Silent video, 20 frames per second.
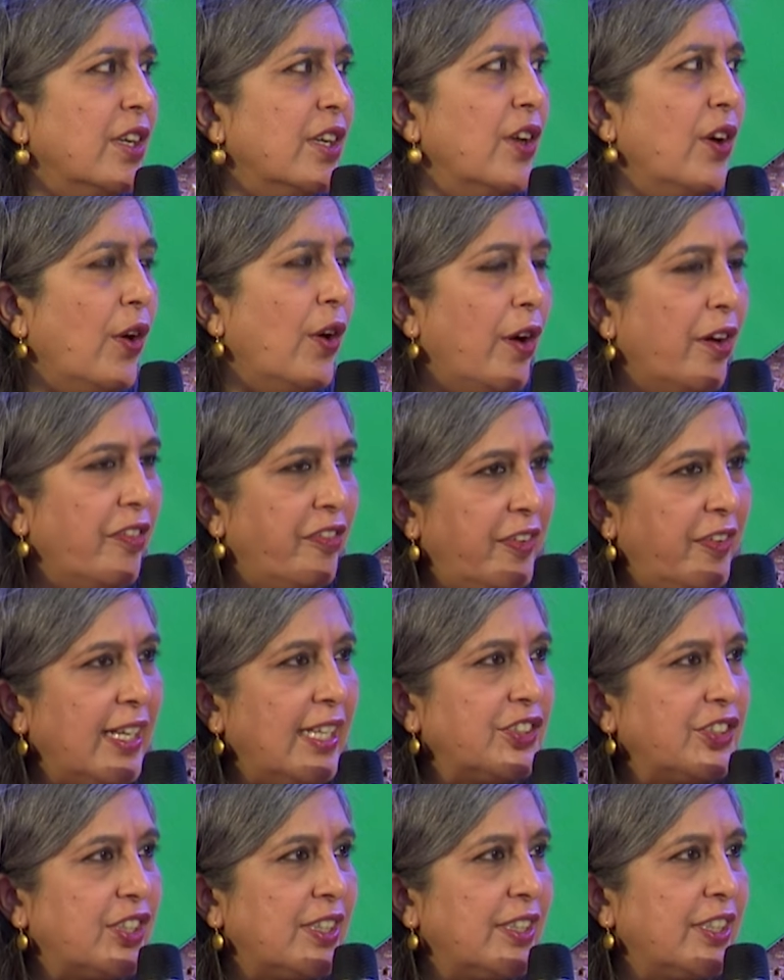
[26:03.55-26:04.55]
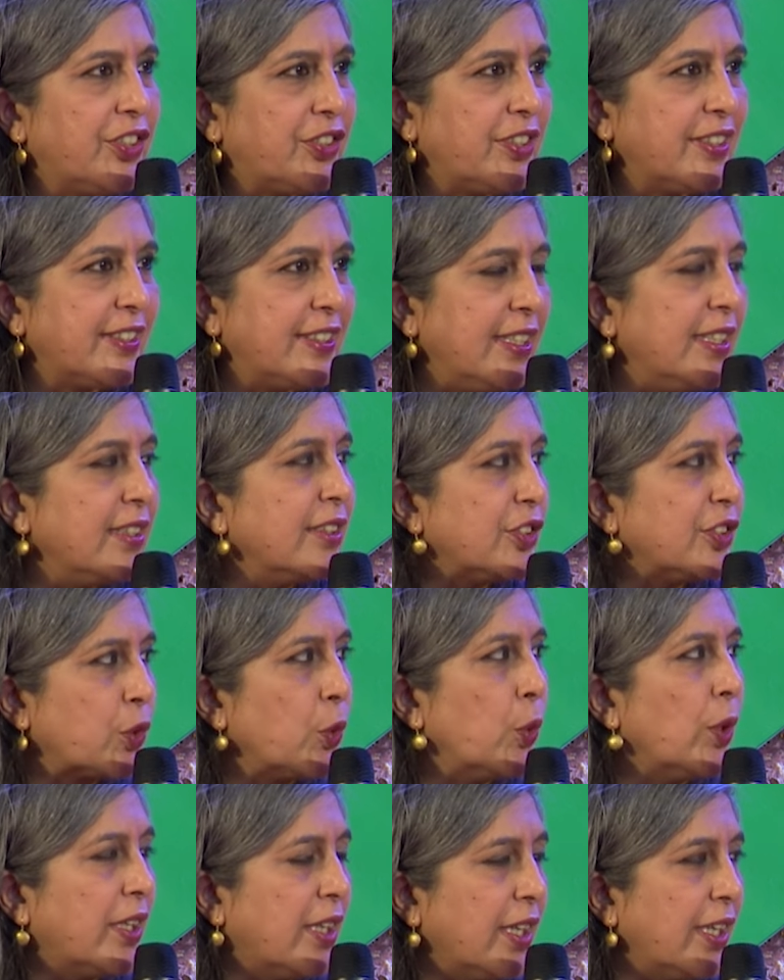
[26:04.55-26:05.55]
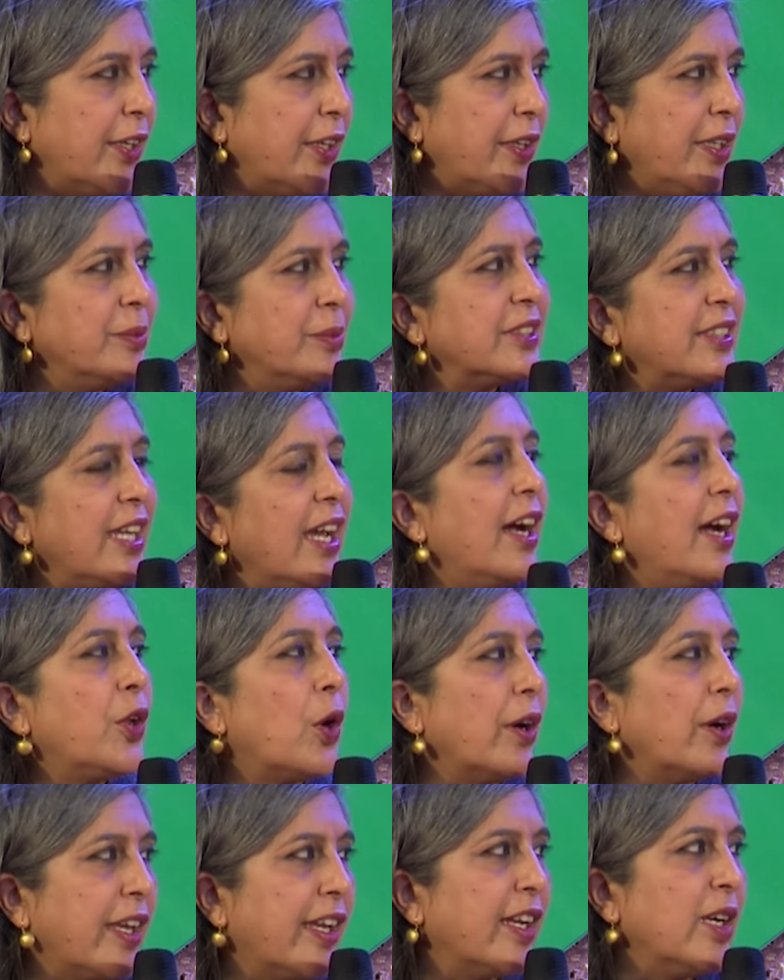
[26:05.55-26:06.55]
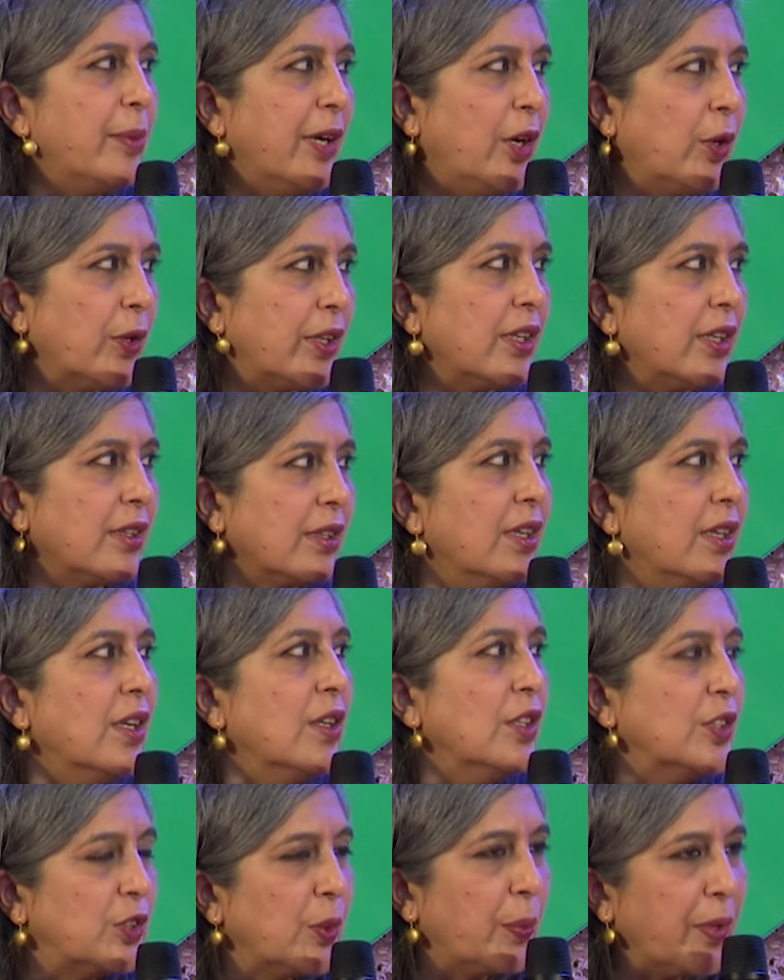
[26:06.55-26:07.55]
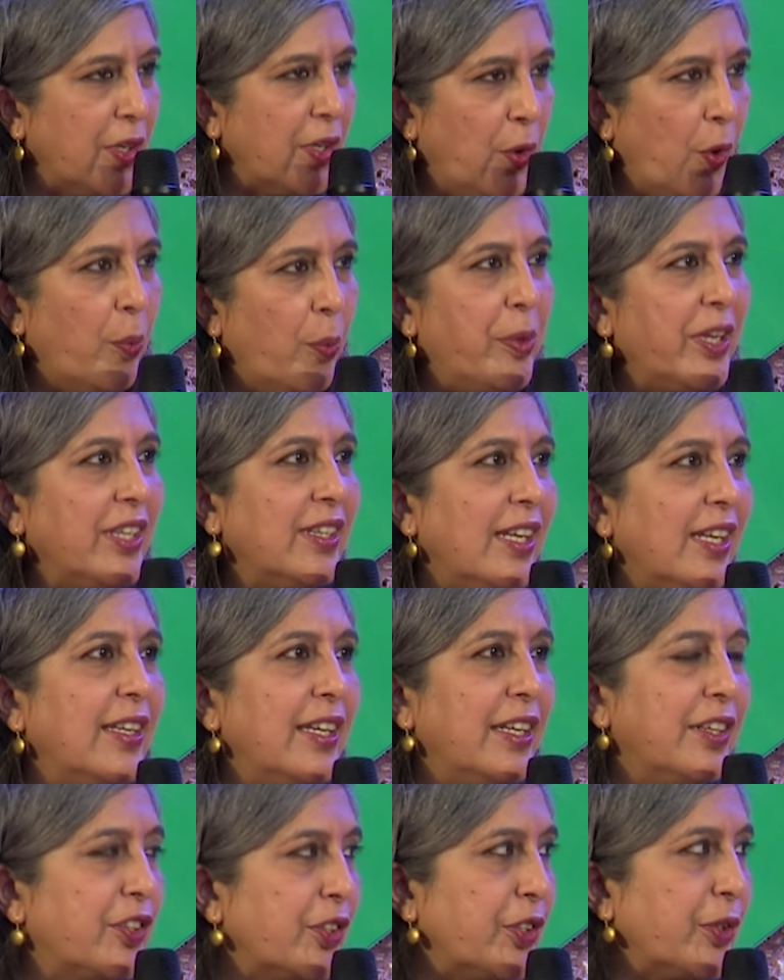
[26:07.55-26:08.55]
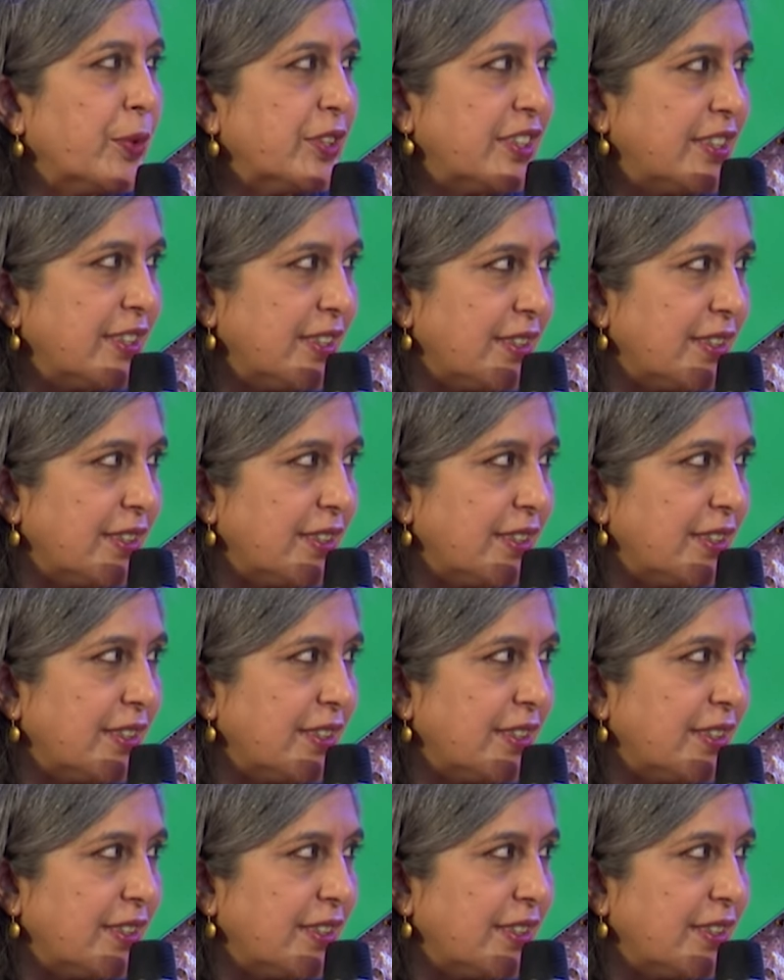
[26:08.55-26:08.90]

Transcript: of financial literacy in the school curriculums. They are talking about it. Right. So we are hoping that they introduce it.